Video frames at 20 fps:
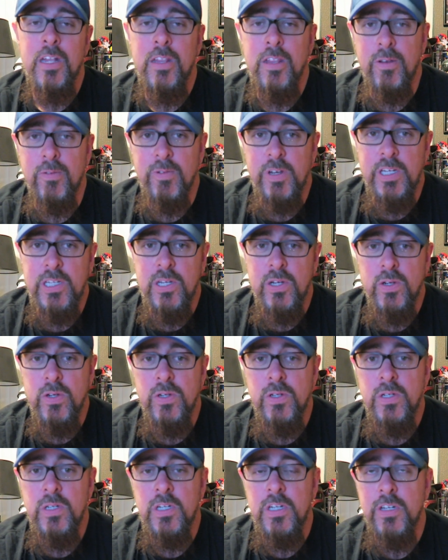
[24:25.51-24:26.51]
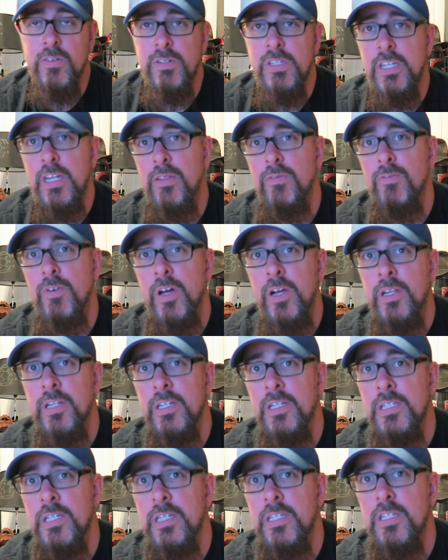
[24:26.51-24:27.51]
the return of Seth
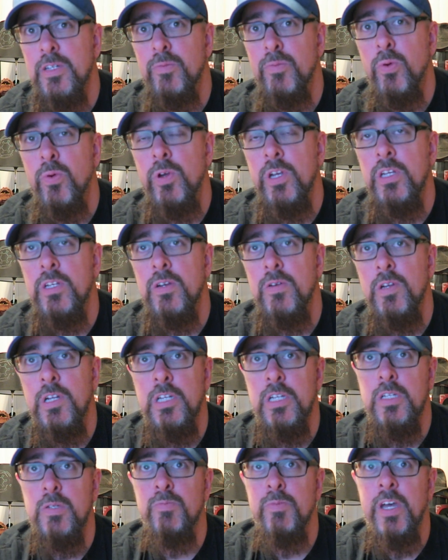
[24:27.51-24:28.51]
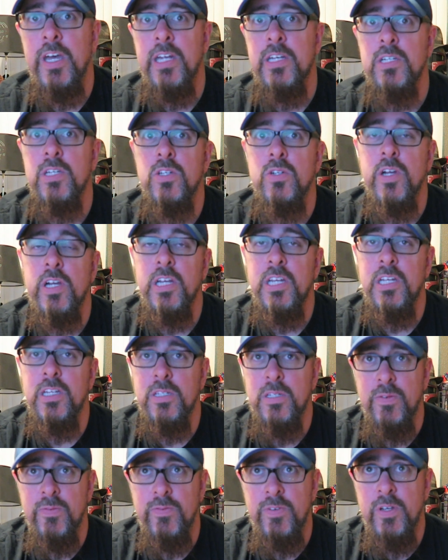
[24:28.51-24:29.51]
Rollins at some point during this match to try to
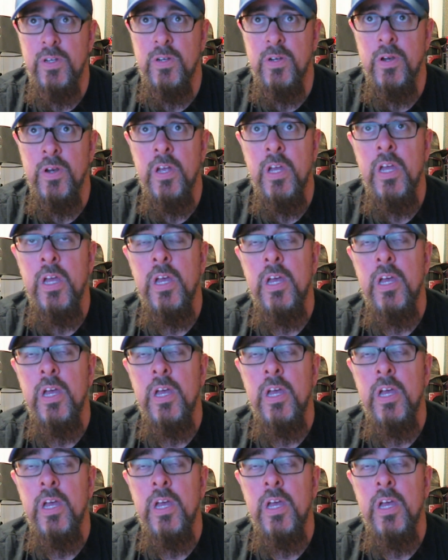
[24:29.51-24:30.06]
interfere.